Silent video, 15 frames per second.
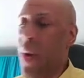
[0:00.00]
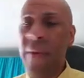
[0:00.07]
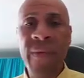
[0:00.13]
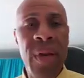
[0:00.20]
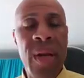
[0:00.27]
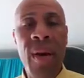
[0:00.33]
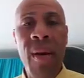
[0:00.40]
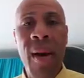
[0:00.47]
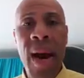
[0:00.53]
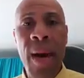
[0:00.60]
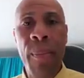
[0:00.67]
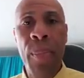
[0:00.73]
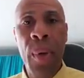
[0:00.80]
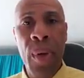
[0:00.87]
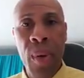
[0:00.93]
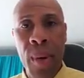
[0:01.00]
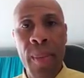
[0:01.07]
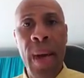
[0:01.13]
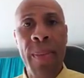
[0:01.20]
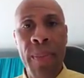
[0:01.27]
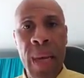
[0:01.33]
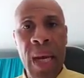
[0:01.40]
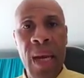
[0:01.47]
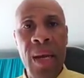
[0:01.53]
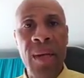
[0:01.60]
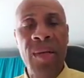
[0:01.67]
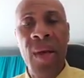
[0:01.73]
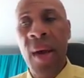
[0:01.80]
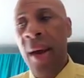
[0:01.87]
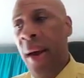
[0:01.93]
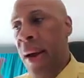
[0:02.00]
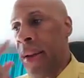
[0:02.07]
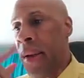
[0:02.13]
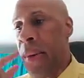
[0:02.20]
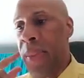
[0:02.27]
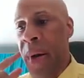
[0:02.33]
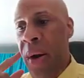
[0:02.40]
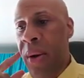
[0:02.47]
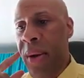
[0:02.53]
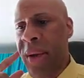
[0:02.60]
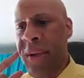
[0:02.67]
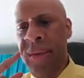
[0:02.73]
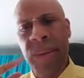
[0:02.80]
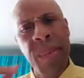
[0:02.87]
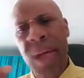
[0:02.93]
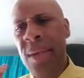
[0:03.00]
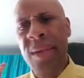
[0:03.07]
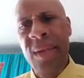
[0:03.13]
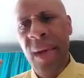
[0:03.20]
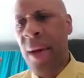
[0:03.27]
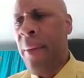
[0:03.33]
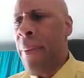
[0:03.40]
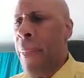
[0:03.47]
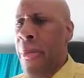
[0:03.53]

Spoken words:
the video I had put on my page a little bit earlier. Somebody said,